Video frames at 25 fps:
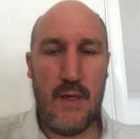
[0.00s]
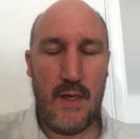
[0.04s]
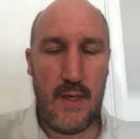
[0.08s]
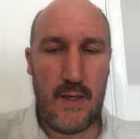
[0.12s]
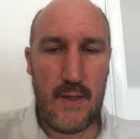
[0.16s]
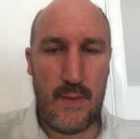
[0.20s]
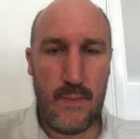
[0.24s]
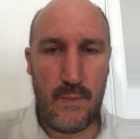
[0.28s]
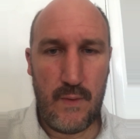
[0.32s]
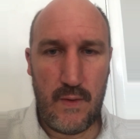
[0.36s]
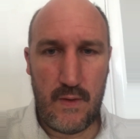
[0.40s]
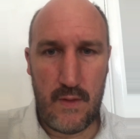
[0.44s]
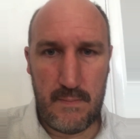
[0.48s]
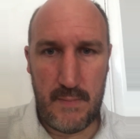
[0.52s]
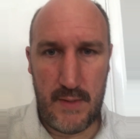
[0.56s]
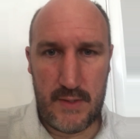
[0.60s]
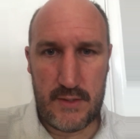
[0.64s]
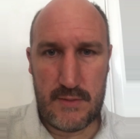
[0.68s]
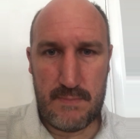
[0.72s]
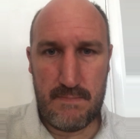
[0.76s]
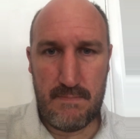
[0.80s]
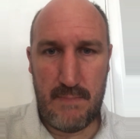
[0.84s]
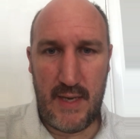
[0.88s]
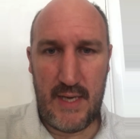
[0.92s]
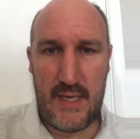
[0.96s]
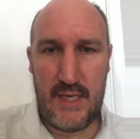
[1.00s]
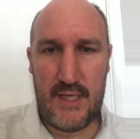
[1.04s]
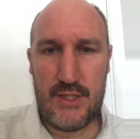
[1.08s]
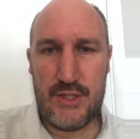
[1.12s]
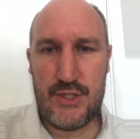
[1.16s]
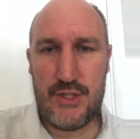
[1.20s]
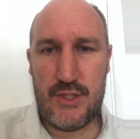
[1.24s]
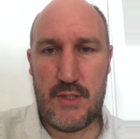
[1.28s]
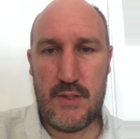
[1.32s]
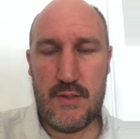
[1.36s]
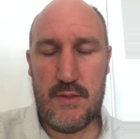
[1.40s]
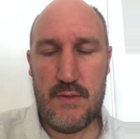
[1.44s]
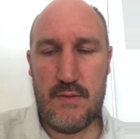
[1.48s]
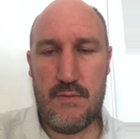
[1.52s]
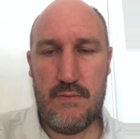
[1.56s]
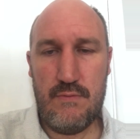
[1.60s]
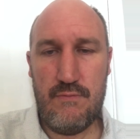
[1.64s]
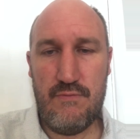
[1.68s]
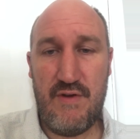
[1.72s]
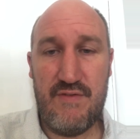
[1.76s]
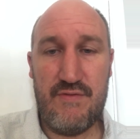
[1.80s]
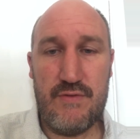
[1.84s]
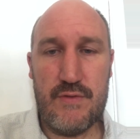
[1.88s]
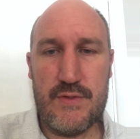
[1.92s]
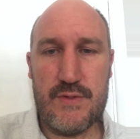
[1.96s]
one of the most managed
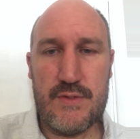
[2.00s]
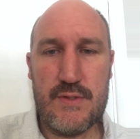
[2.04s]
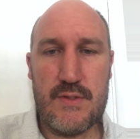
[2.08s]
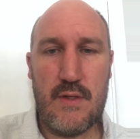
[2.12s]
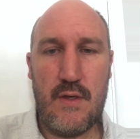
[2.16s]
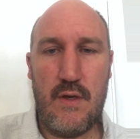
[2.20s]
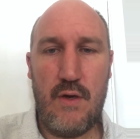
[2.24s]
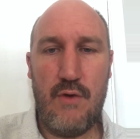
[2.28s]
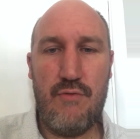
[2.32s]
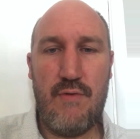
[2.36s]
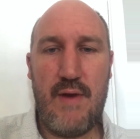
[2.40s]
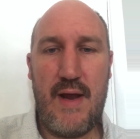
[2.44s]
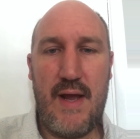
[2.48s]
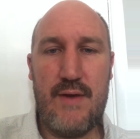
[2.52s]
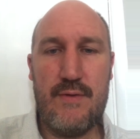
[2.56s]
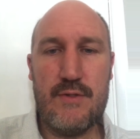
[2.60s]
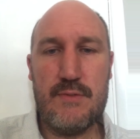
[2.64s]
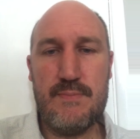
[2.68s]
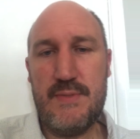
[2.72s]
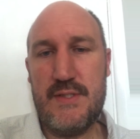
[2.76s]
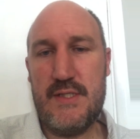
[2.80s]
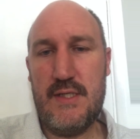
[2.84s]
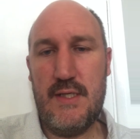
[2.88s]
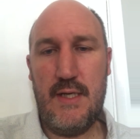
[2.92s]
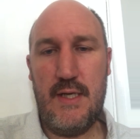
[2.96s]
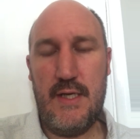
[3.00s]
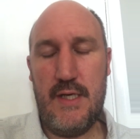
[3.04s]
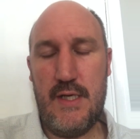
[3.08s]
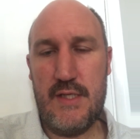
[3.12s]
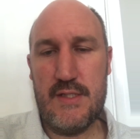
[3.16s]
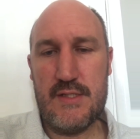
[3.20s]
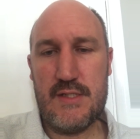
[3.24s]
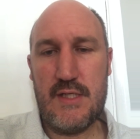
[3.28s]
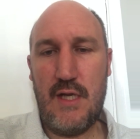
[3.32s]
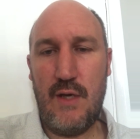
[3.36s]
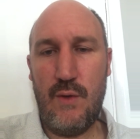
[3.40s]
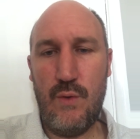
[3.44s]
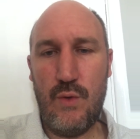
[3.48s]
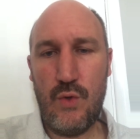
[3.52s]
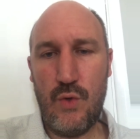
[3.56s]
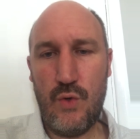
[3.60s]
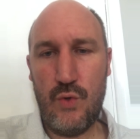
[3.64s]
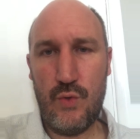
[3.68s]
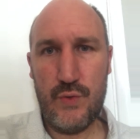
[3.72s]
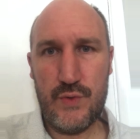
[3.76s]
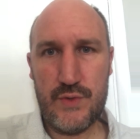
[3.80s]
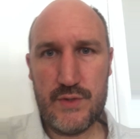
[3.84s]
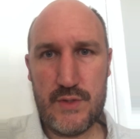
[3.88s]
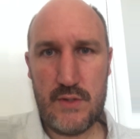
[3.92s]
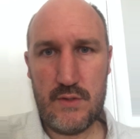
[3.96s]
rivers around, particularly in its lower
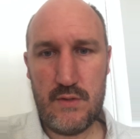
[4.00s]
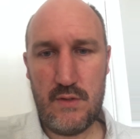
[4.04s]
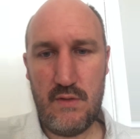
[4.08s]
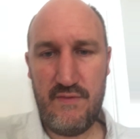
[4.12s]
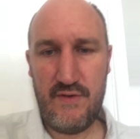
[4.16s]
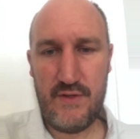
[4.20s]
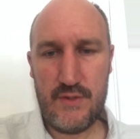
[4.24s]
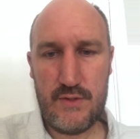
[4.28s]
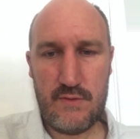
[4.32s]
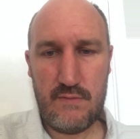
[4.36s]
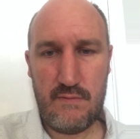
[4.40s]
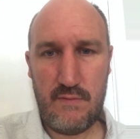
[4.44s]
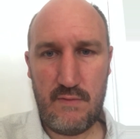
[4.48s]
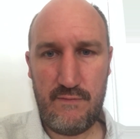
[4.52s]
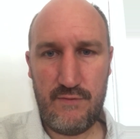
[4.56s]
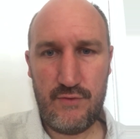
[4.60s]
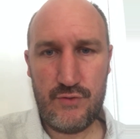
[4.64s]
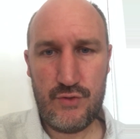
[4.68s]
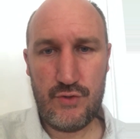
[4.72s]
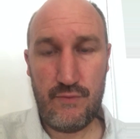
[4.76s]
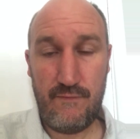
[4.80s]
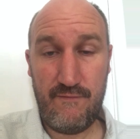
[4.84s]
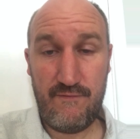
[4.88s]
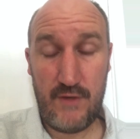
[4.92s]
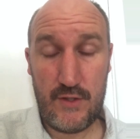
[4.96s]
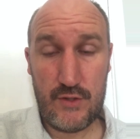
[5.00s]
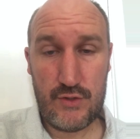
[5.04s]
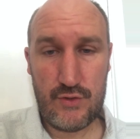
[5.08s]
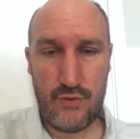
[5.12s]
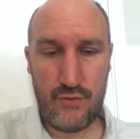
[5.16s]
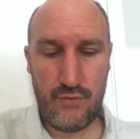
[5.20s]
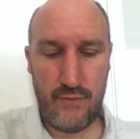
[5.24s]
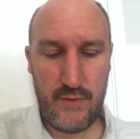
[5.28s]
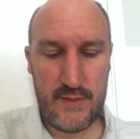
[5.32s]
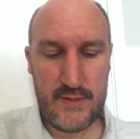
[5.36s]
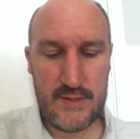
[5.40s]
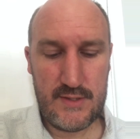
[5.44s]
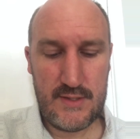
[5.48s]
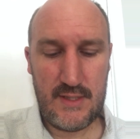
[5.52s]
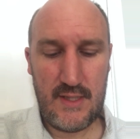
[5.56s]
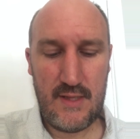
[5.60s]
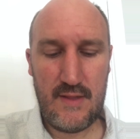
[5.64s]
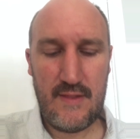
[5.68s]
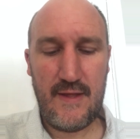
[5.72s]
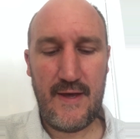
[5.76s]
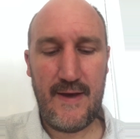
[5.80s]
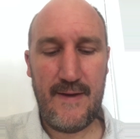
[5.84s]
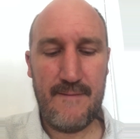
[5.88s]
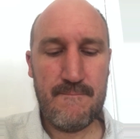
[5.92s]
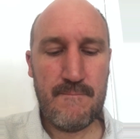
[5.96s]
course, and the Victorians did
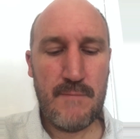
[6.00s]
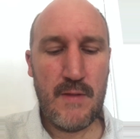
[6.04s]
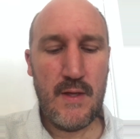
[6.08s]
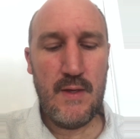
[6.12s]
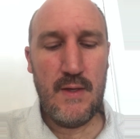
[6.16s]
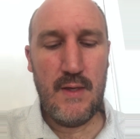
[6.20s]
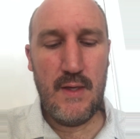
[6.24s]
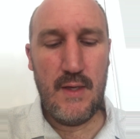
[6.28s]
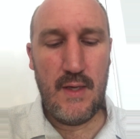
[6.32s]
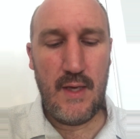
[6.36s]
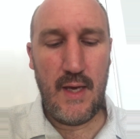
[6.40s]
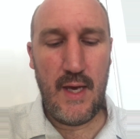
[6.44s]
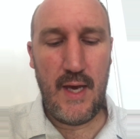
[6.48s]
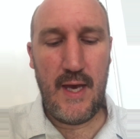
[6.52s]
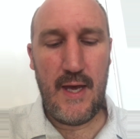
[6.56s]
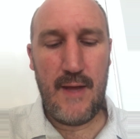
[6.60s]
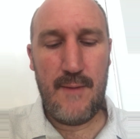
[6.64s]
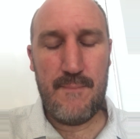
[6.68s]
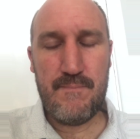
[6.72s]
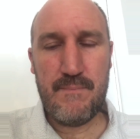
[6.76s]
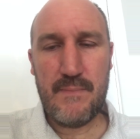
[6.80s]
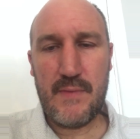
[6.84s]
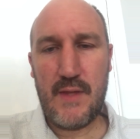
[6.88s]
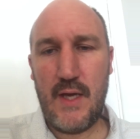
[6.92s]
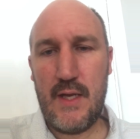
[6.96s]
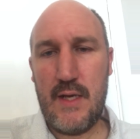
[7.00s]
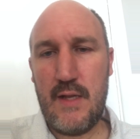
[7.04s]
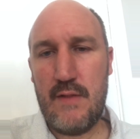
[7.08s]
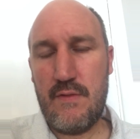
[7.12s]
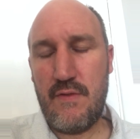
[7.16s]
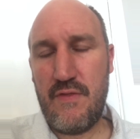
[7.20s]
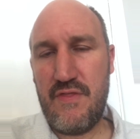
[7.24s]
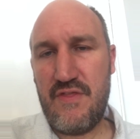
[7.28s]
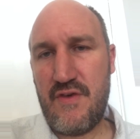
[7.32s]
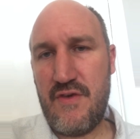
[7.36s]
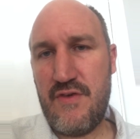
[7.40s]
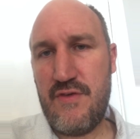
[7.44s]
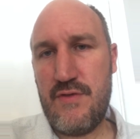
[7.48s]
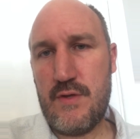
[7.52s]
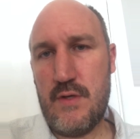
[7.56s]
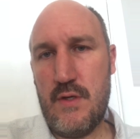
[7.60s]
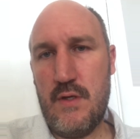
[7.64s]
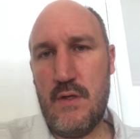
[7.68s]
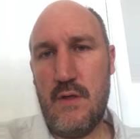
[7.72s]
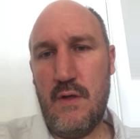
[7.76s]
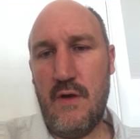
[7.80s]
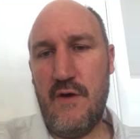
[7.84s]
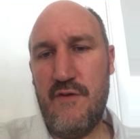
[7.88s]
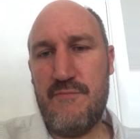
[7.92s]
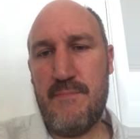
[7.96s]
that. And then the
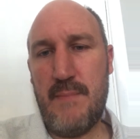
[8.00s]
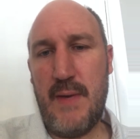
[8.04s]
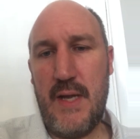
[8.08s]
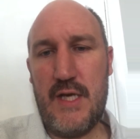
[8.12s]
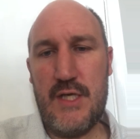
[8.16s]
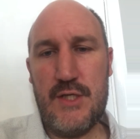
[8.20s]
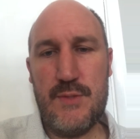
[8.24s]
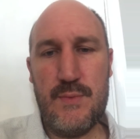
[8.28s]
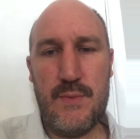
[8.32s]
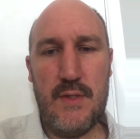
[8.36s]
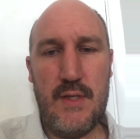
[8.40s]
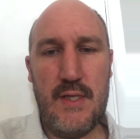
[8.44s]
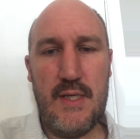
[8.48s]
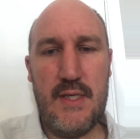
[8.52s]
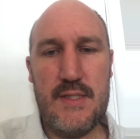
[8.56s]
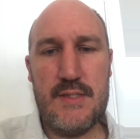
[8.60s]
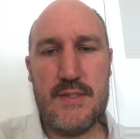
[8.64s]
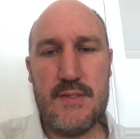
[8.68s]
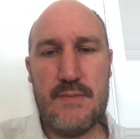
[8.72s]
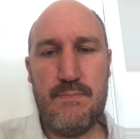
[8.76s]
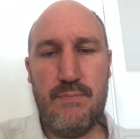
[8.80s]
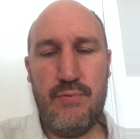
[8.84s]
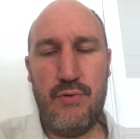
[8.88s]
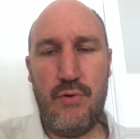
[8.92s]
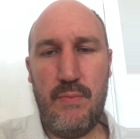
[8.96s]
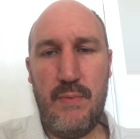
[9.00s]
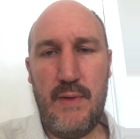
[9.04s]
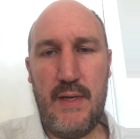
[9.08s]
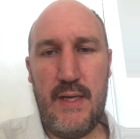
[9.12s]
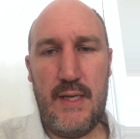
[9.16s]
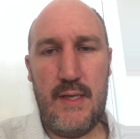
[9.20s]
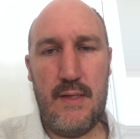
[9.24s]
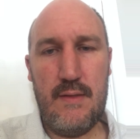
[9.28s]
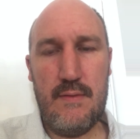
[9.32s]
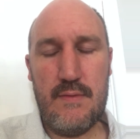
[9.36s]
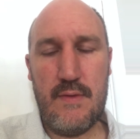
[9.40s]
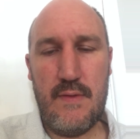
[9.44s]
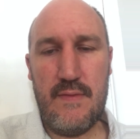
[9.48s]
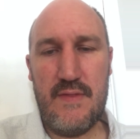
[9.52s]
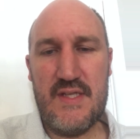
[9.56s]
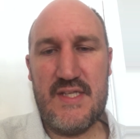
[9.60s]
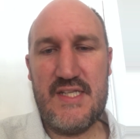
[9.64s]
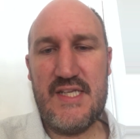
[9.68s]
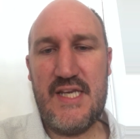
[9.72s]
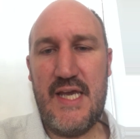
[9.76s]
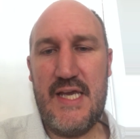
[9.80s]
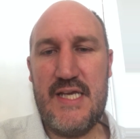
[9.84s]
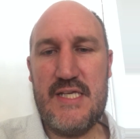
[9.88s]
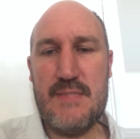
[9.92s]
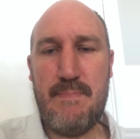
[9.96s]
third lot of management is probably that the
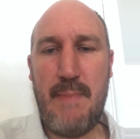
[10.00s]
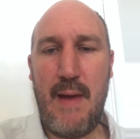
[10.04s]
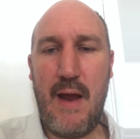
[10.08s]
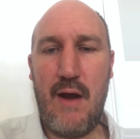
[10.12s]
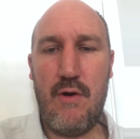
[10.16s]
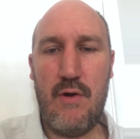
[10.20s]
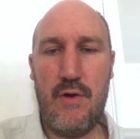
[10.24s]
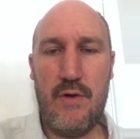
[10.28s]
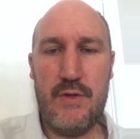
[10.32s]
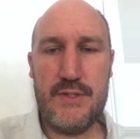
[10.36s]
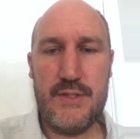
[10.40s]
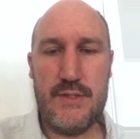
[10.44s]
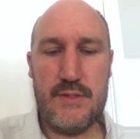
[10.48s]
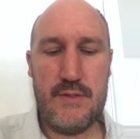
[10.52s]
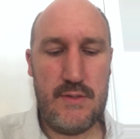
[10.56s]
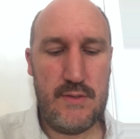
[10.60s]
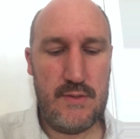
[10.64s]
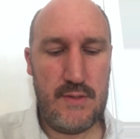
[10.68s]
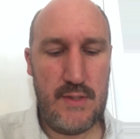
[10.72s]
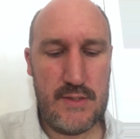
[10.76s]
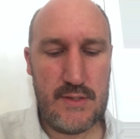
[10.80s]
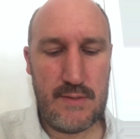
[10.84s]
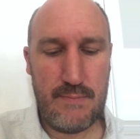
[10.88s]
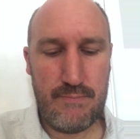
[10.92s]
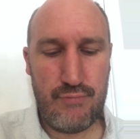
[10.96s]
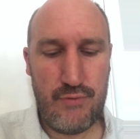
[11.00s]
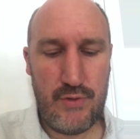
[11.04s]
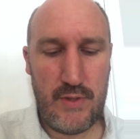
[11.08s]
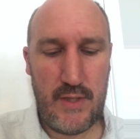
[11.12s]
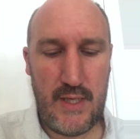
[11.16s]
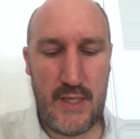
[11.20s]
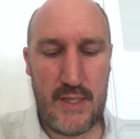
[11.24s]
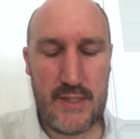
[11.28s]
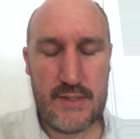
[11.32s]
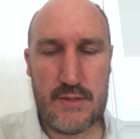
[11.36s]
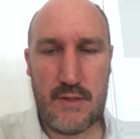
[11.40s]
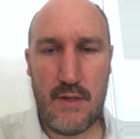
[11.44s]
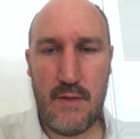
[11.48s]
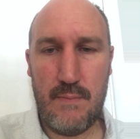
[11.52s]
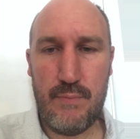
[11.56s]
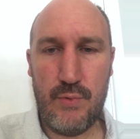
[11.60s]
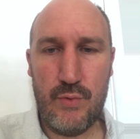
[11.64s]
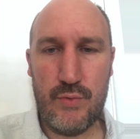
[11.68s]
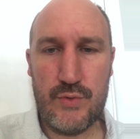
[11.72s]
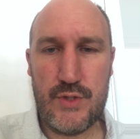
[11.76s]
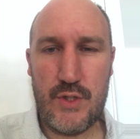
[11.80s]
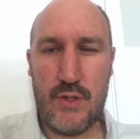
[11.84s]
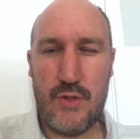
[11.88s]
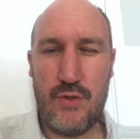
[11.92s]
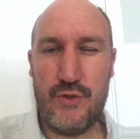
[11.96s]
Tees Barrage is a brilliant
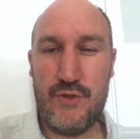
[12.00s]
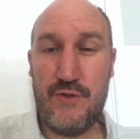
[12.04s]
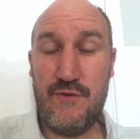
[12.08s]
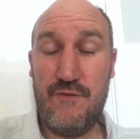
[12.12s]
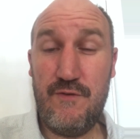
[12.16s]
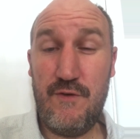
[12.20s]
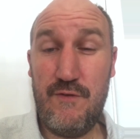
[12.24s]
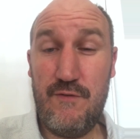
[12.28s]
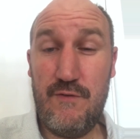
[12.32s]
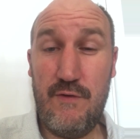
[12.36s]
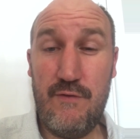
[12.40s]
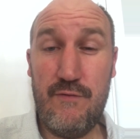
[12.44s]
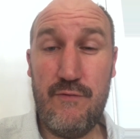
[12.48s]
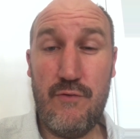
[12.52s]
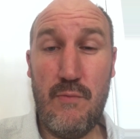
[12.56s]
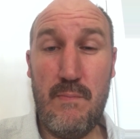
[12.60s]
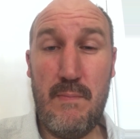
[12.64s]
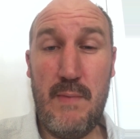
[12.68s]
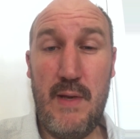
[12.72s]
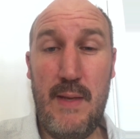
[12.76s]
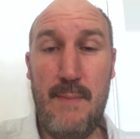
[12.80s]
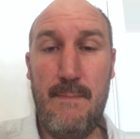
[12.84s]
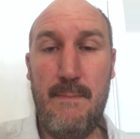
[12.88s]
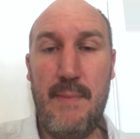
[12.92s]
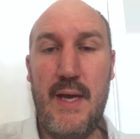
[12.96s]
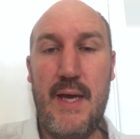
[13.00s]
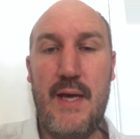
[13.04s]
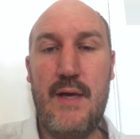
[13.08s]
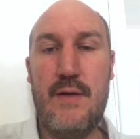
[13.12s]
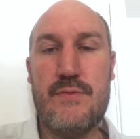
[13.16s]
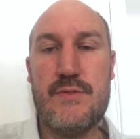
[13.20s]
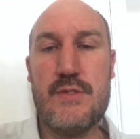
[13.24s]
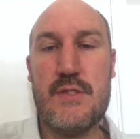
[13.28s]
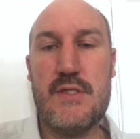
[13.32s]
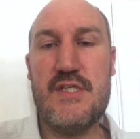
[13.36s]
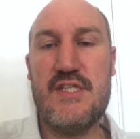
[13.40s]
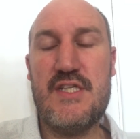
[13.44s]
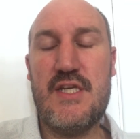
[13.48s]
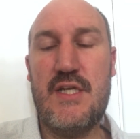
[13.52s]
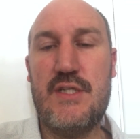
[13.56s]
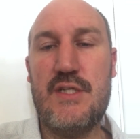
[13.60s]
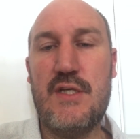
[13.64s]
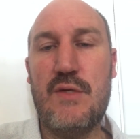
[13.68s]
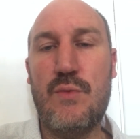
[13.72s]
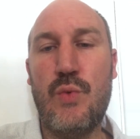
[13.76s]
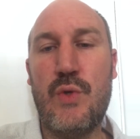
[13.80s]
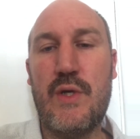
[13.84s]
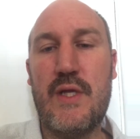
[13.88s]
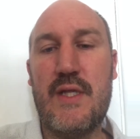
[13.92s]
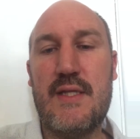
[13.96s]
example. So it costs £54 million, and
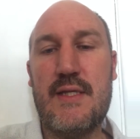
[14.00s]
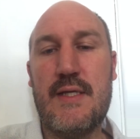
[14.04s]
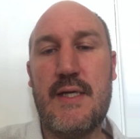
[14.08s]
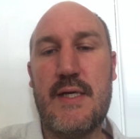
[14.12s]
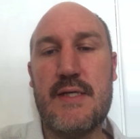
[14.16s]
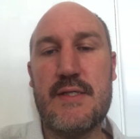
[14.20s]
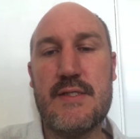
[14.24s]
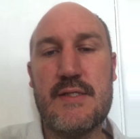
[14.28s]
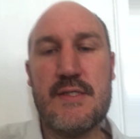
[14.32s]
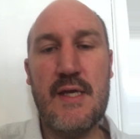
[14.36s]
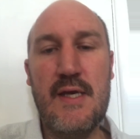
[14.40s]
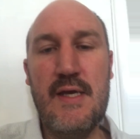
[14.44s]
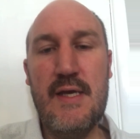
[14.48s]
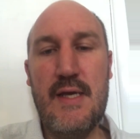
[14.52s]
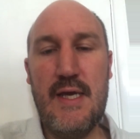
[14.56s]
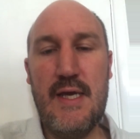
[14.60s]
essentially what it does